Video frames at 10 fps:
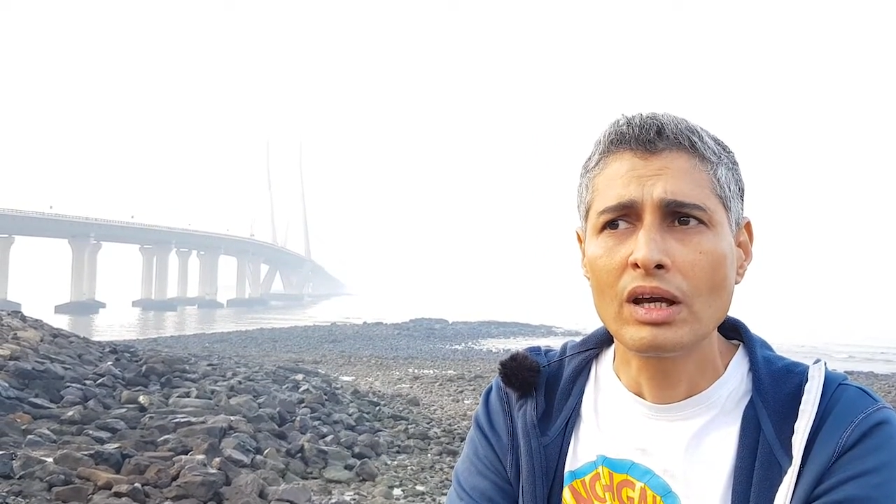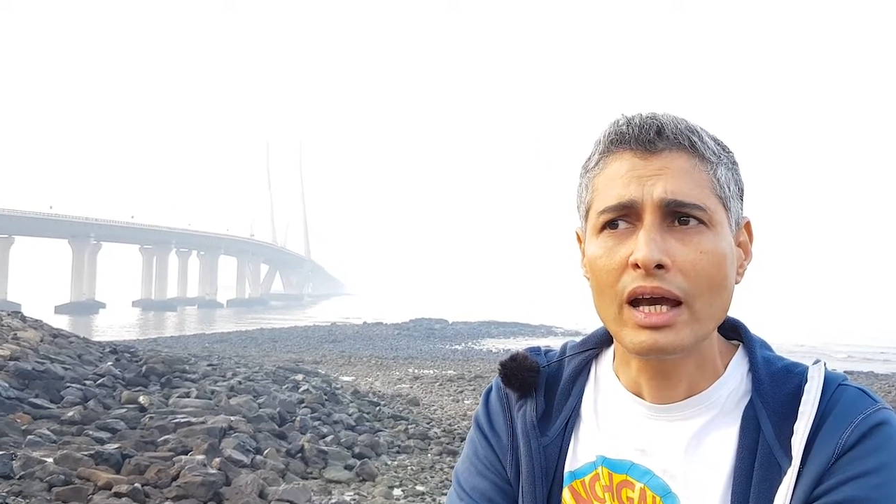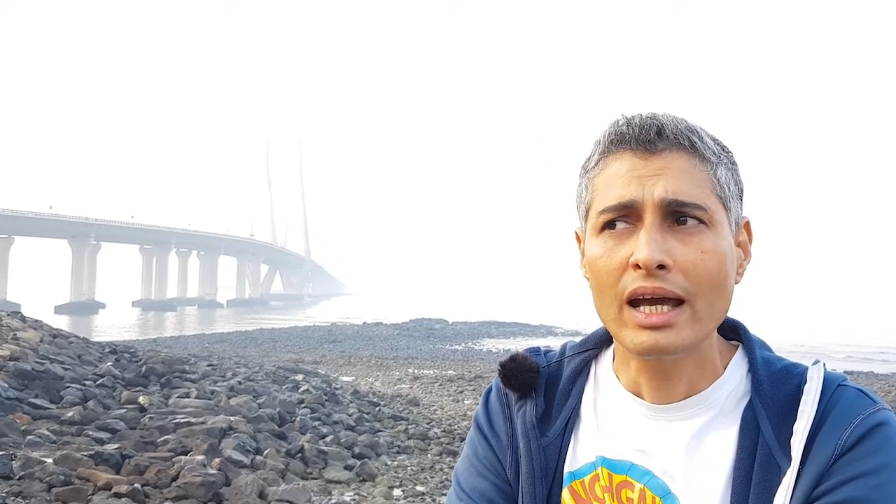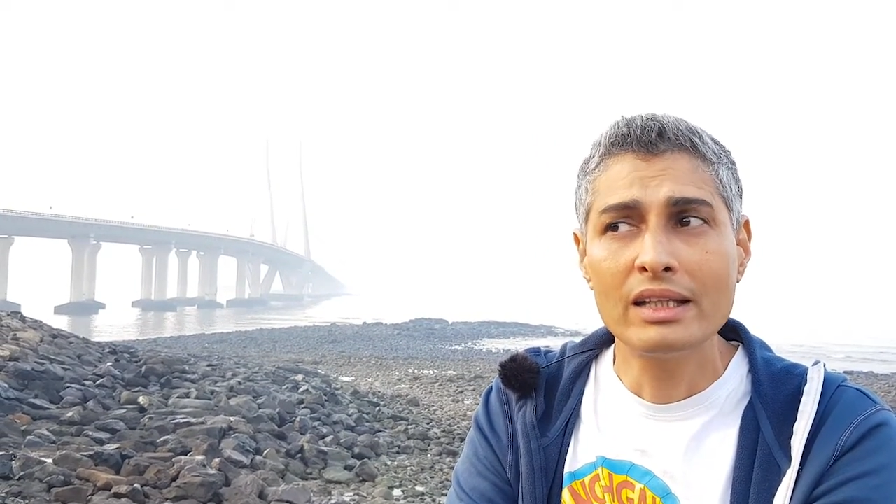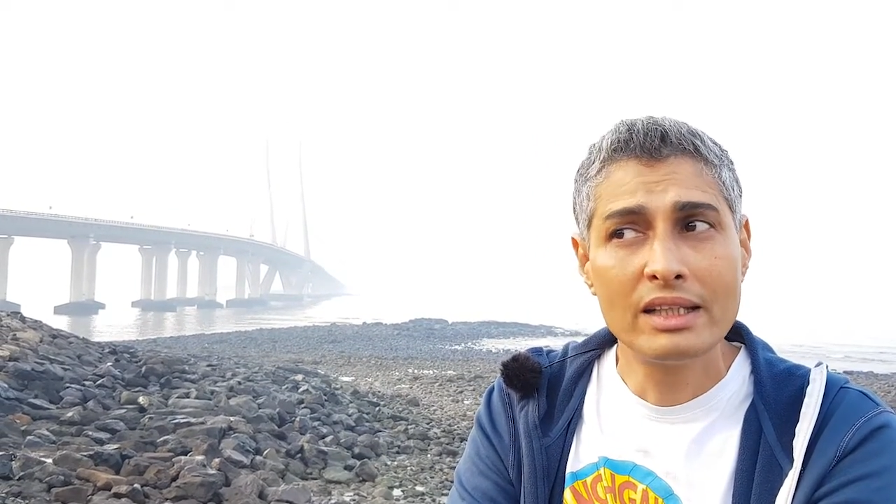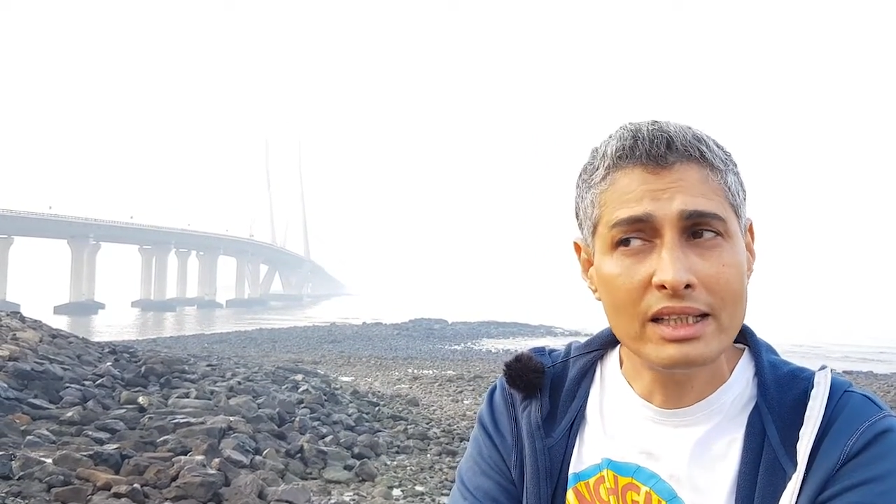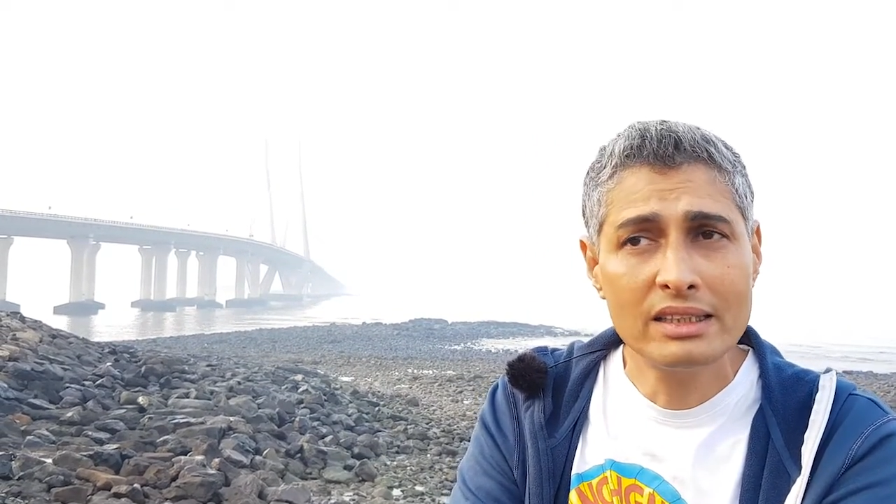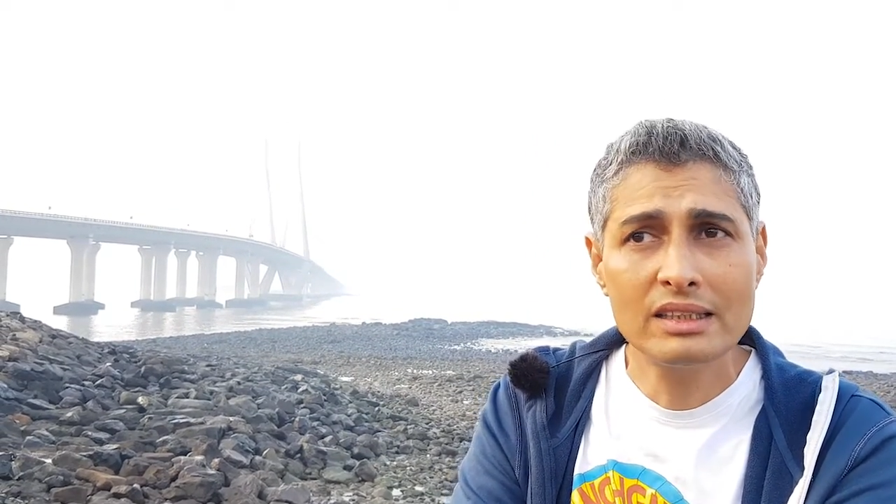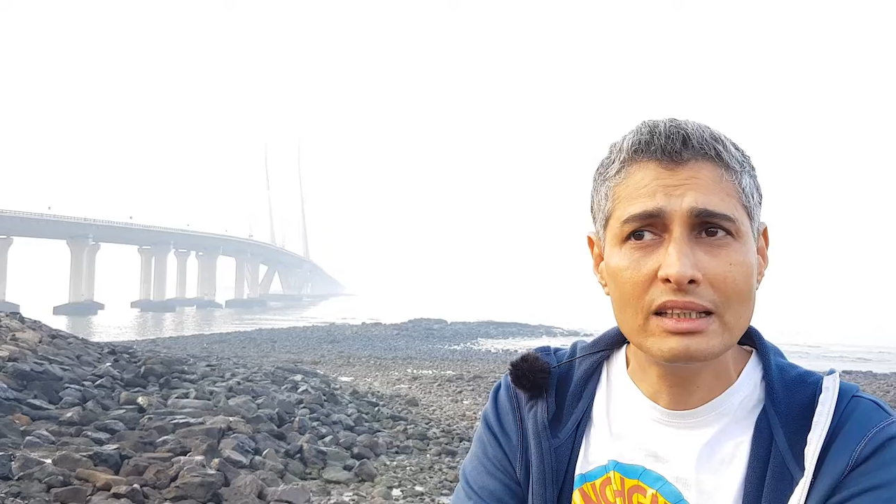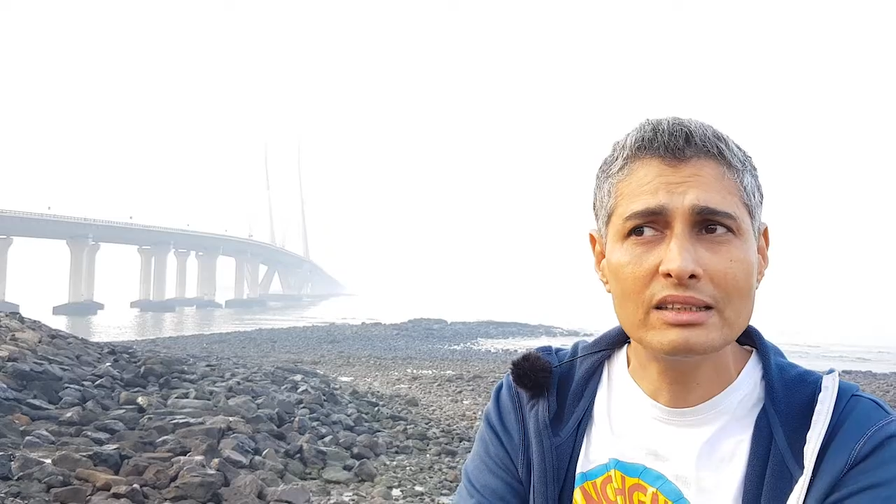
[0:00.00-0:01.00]
And
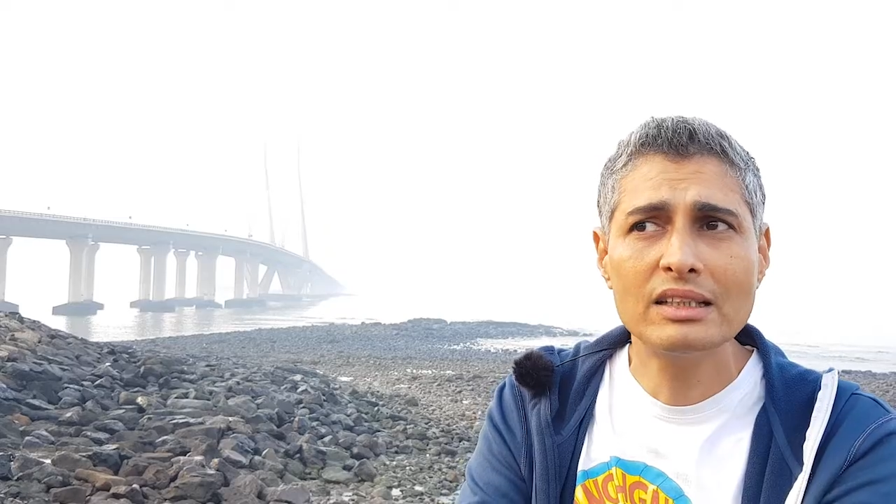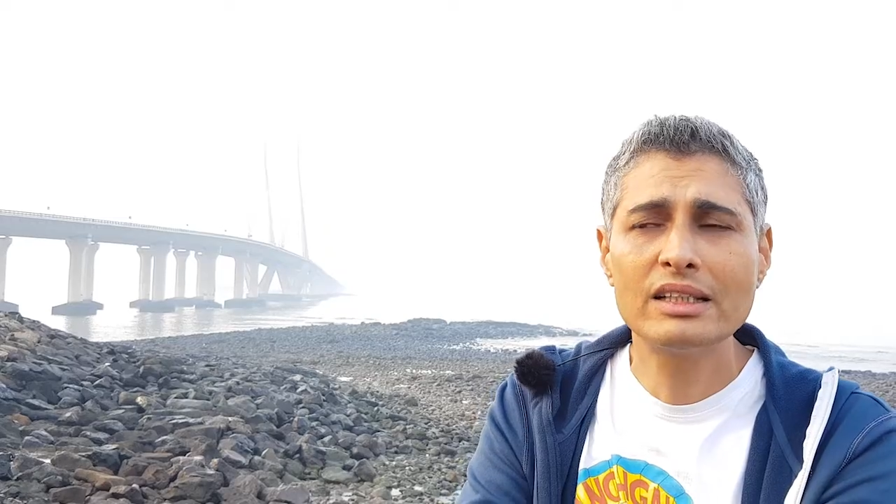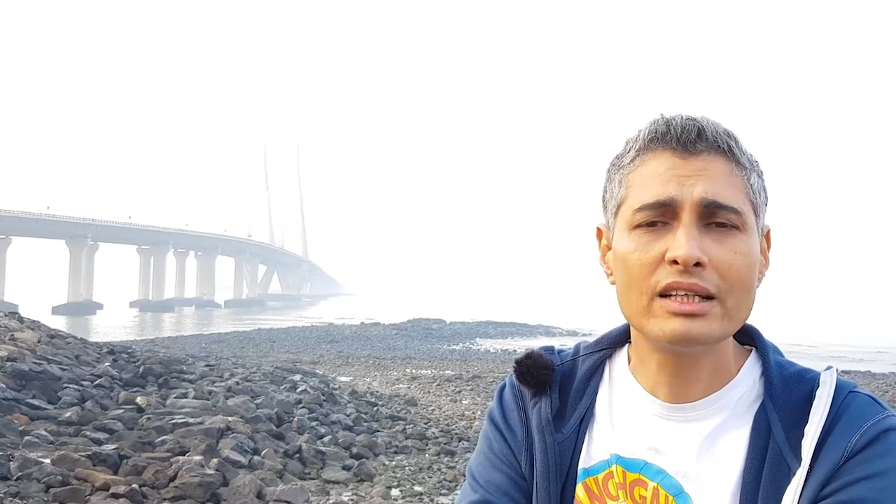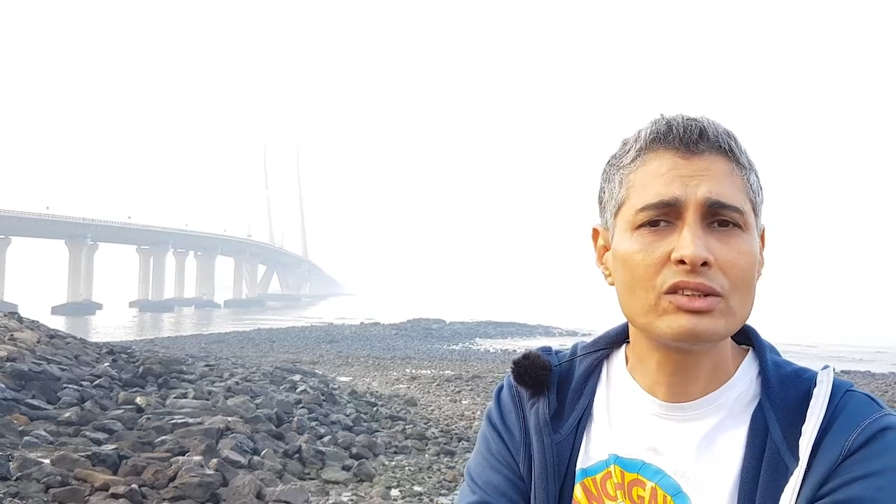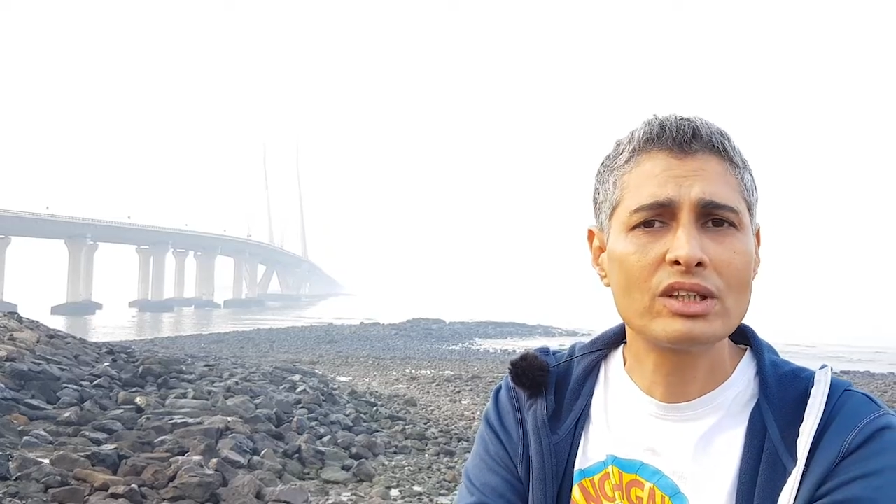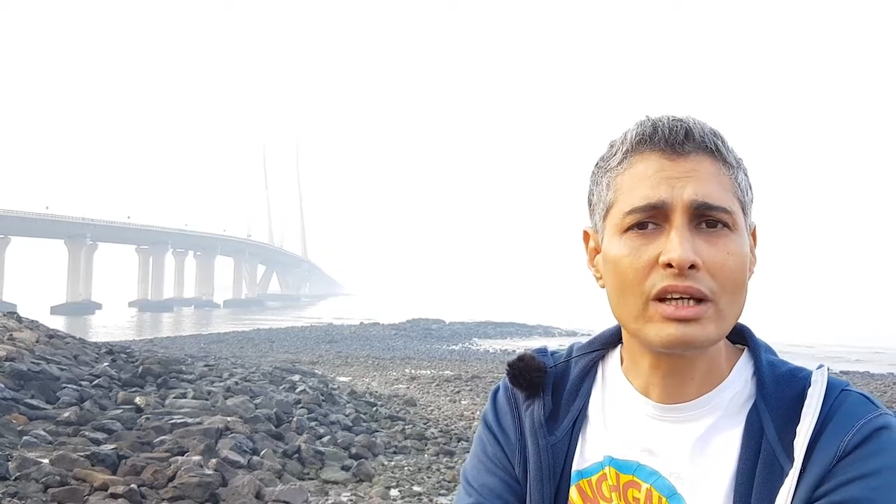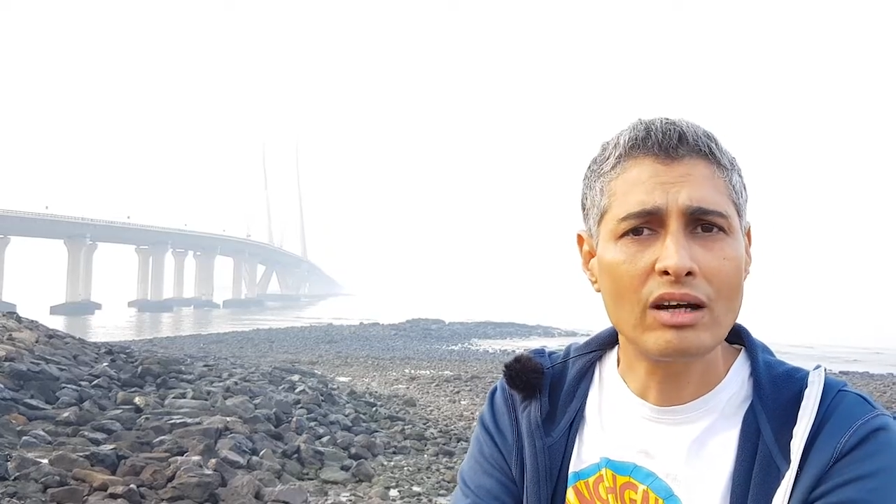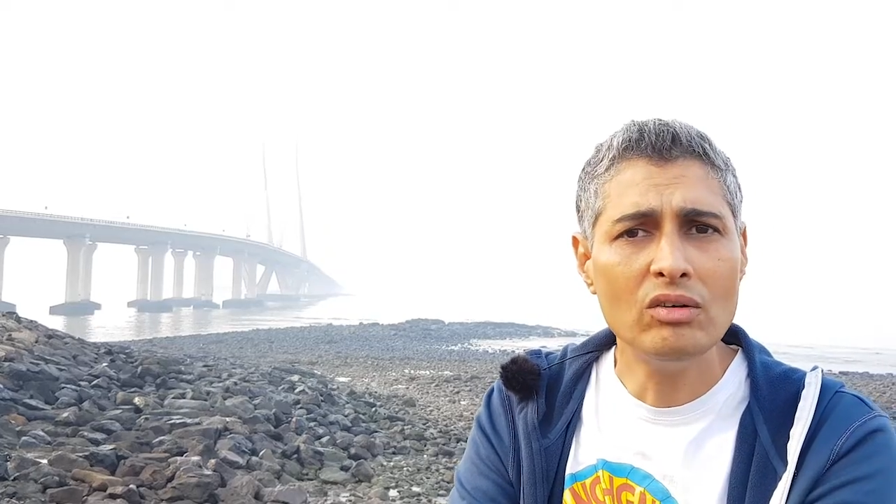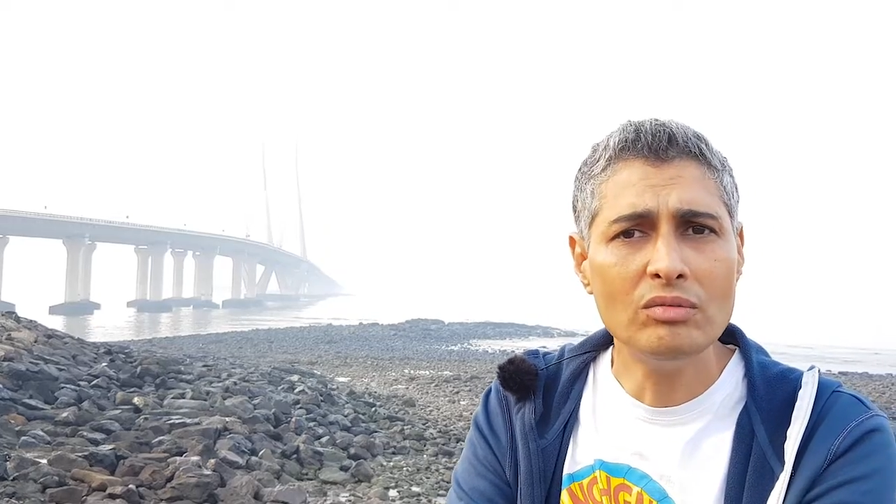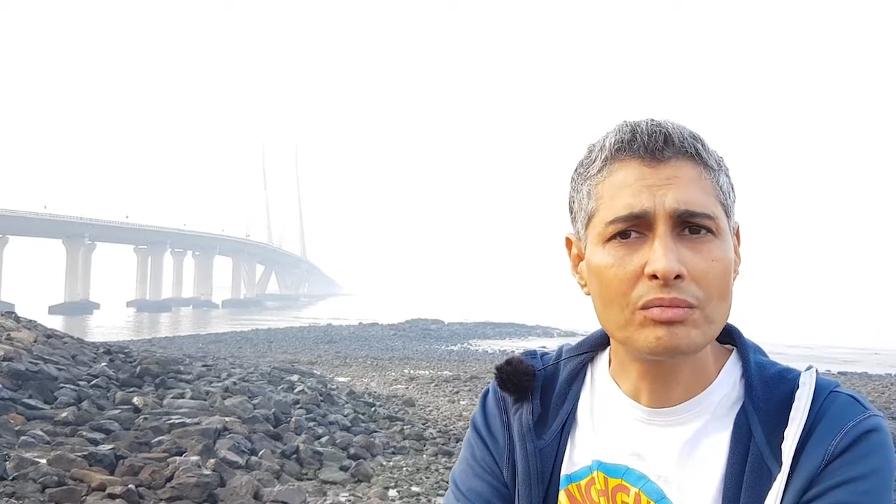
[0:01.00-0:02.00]
this is the danger
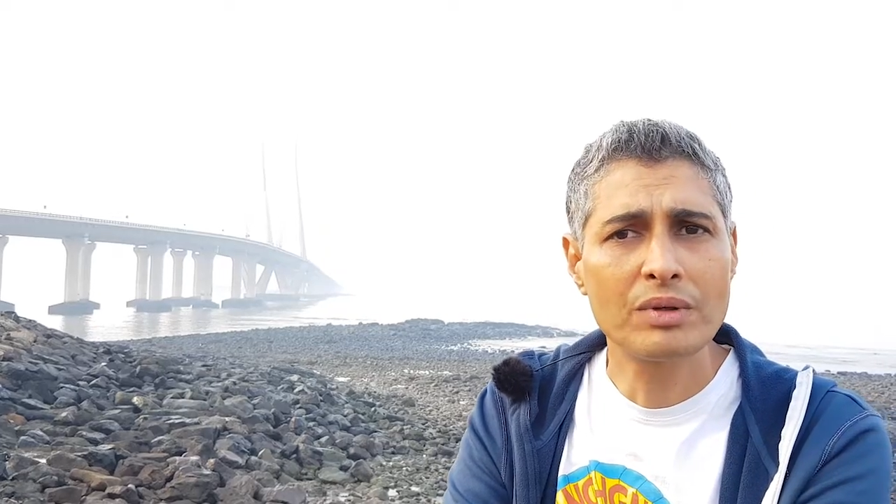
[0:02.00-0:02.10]
now,